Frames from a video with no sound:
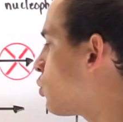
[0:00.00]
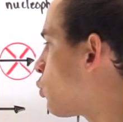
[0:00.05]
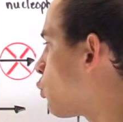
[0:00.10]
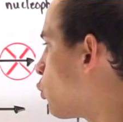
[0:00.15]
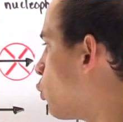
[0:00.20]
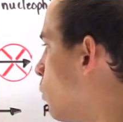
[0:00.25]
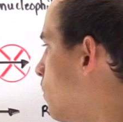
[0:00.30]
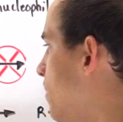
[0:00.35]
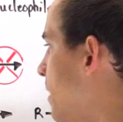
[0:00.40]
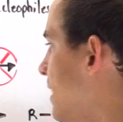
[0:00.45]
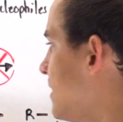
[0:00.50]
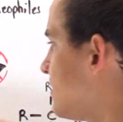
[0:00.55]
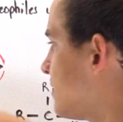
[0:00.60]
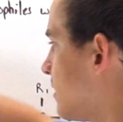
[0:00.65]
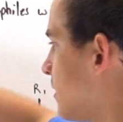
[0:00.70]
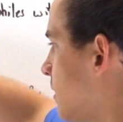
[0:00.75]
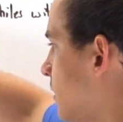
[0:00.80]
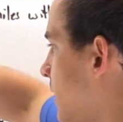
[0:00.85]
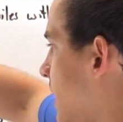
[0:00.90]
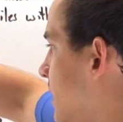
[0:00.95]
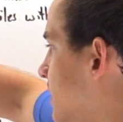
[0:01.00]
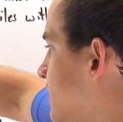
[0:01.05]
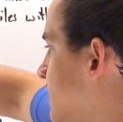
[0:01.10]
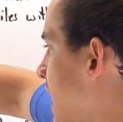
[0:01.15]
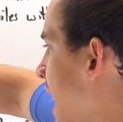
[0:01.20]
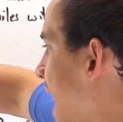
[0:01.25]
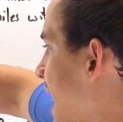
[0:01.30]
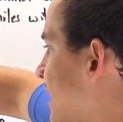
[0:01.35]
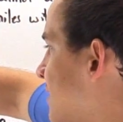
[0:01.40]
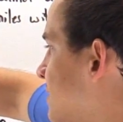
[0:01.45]
group basically
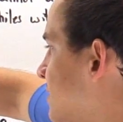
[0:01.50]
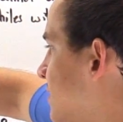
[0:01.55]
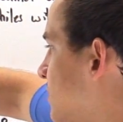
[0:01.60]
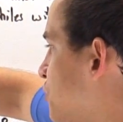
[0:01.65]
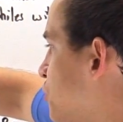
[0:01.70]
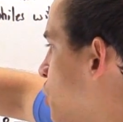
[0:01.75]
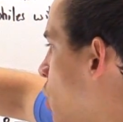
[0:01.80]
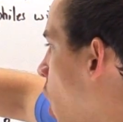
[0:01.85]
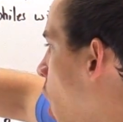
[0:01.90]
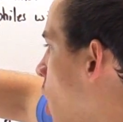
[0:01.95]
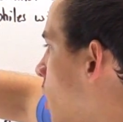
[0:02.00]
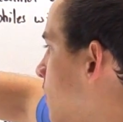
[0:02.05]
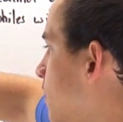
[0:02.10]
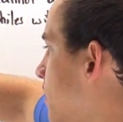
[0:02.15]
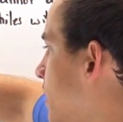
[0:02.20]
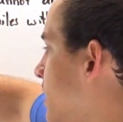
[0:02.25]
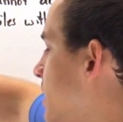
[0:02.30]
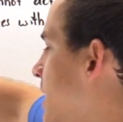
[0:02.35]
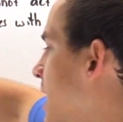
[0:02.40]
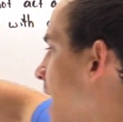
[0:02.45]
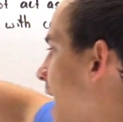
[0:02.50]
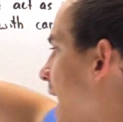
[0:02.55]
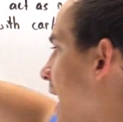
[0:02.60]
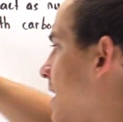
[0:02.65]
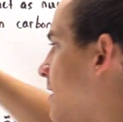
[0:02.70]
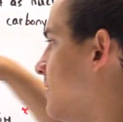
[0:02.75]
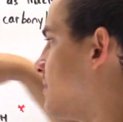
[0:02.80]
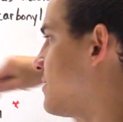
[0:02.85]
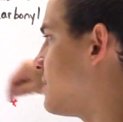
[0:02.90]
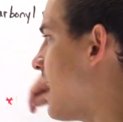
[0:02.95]
attacks this carbon,
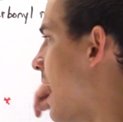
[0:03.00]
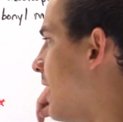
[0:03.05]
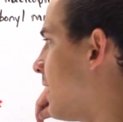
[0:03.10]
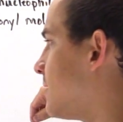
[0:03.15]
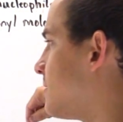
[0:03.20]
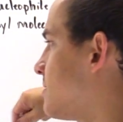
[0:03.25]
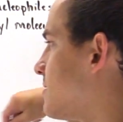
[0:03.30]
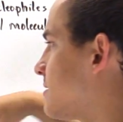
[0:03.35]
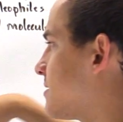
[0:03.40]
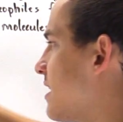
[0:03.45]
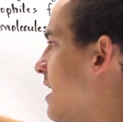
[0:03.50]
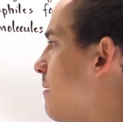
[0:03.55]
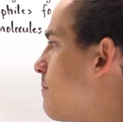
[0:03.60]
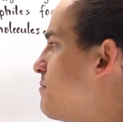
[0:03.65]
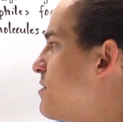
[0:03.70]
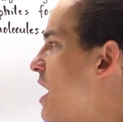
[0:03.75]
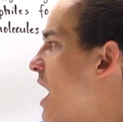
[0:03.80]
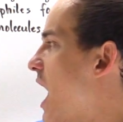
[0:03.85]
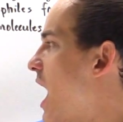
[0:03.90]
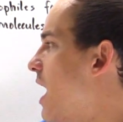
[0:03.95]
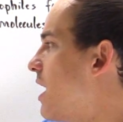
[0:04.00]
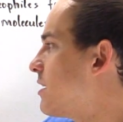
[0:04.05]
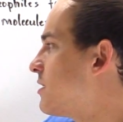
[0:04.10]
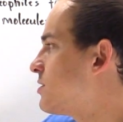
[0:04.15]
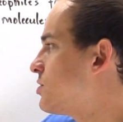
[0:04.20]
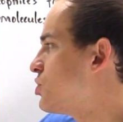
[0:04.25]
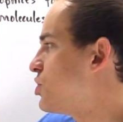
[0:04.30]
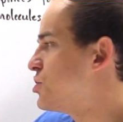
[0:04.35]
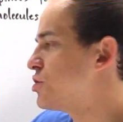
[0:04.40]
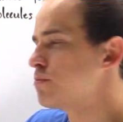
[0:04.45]
and a second step, the
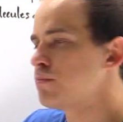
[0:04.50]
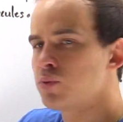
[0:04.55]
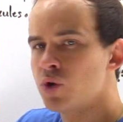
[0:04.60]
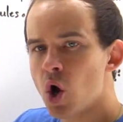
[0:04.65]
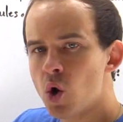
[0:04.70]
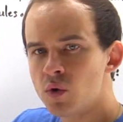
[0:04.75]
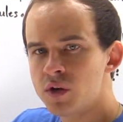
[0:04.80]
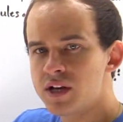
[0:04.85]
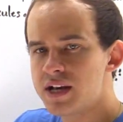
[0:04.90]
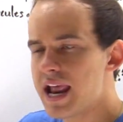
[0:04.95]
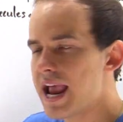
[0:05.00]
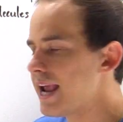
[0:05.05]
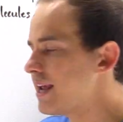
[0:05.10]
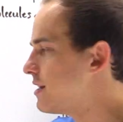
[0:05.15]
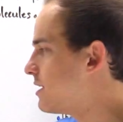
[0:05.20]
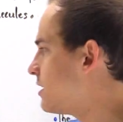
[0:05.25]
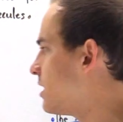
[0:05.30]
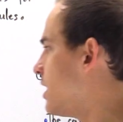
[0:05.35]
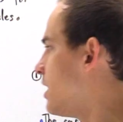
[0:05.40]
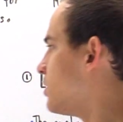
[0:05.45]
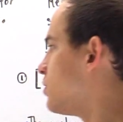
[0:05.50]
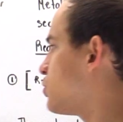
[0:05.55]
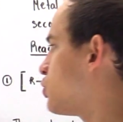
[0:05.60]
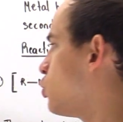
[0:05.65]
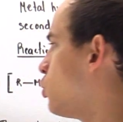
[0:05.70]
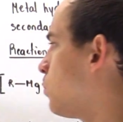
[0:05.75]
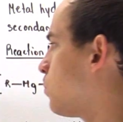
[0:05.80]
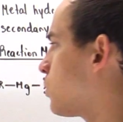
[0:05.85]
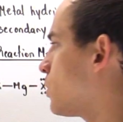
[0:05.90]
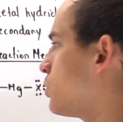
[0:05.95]
oxygen is protonated
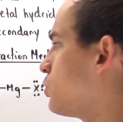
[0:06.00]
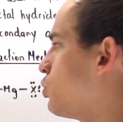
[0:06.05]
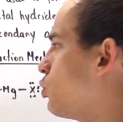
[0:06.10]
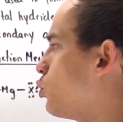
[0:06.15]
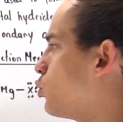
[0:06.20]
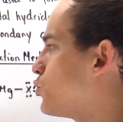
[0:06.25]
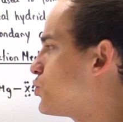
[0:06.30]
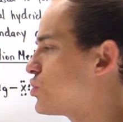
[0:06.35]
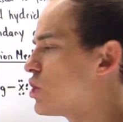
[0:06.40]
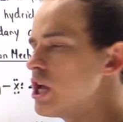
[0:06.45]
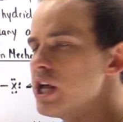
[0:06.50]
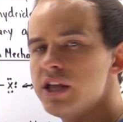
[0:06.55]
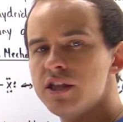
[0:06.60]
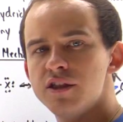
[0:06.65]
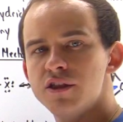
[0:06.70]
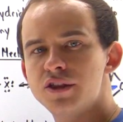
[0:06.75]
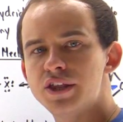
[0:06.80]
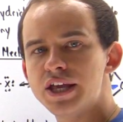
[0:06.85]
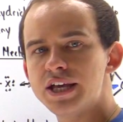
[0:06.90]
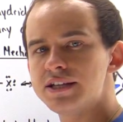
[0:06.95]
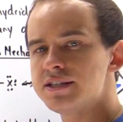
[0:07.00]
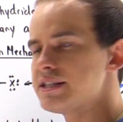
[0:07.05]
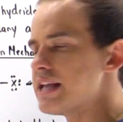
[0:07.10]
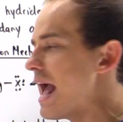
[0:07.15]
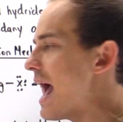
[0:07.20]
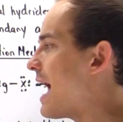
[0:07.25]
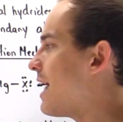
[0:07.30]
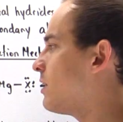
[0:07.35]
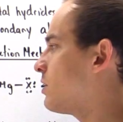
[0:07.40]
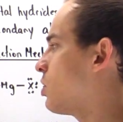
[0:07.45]
to produce this
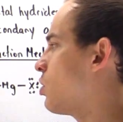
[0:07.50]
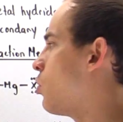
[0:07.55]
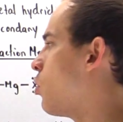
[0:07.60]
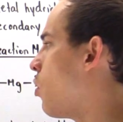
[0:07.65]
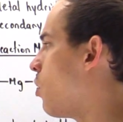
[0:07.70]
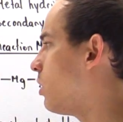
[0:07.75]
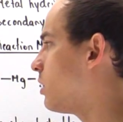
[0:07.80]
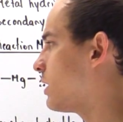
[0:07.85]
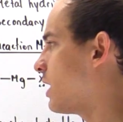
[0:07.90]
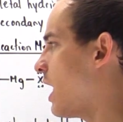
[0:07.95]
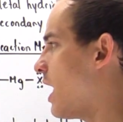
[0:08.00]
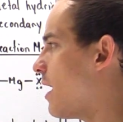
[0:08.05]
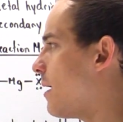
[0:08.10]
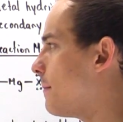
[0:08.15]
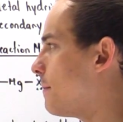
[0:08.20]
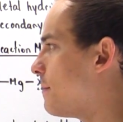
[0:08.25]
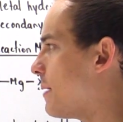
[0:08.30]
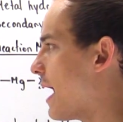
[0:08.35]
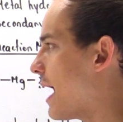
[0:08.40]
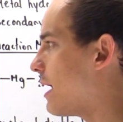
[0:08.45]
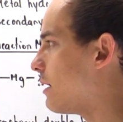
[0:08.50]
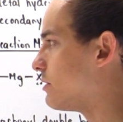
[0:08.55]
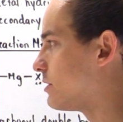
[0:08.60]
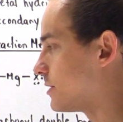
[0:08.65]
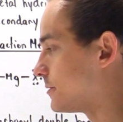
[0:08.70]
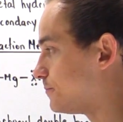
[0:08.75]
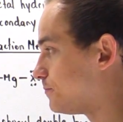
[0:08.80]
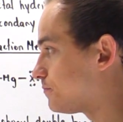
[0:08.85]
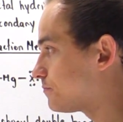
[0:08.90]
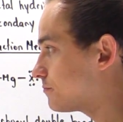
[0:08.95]
alcohol
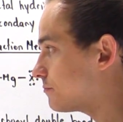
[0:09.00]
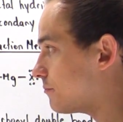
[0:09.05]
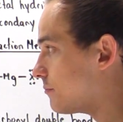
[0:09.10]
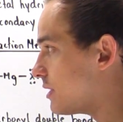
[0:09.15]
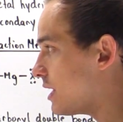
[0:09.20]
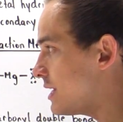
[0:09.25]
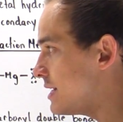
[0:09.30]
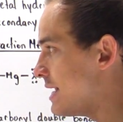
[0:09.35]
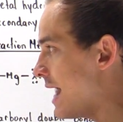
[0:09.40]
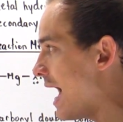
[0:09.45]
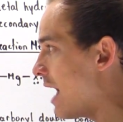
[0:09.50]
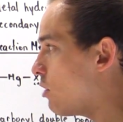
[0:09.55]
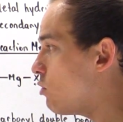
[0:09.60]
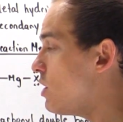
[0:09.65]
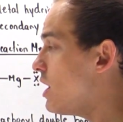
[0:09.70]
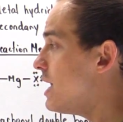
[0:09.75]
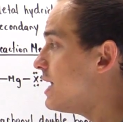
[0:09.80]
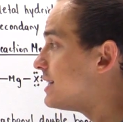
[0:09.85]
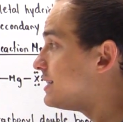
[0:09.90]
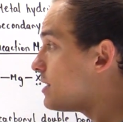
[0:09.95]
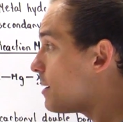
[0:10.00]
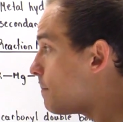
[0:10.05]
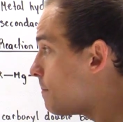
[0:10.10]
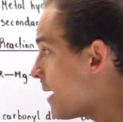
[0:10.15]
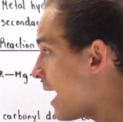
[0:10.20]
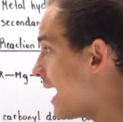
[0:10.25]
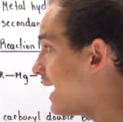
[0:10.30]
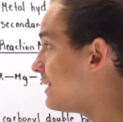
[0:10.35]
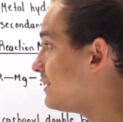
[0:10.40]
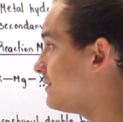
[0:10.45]
compound. Now,
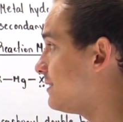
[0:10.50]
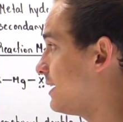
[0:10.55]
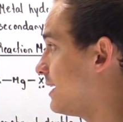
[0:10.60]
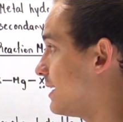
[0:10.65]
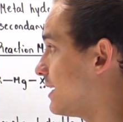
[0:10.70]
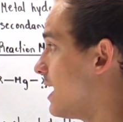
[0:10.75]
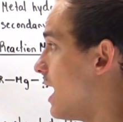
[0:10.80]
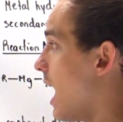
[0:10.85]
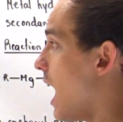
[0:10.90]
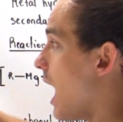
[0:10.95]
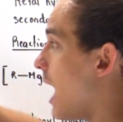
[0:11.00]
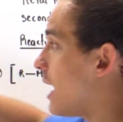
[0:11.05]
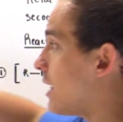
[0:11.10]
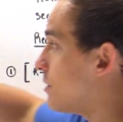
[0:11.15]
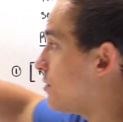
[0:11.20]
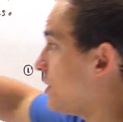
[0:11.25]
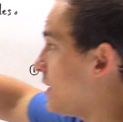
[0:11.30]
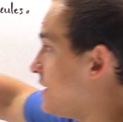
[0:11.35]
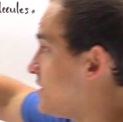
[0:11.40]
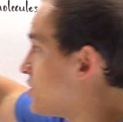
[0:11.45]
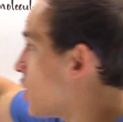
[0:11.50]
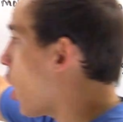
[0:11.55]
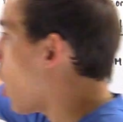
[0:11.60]
depending on these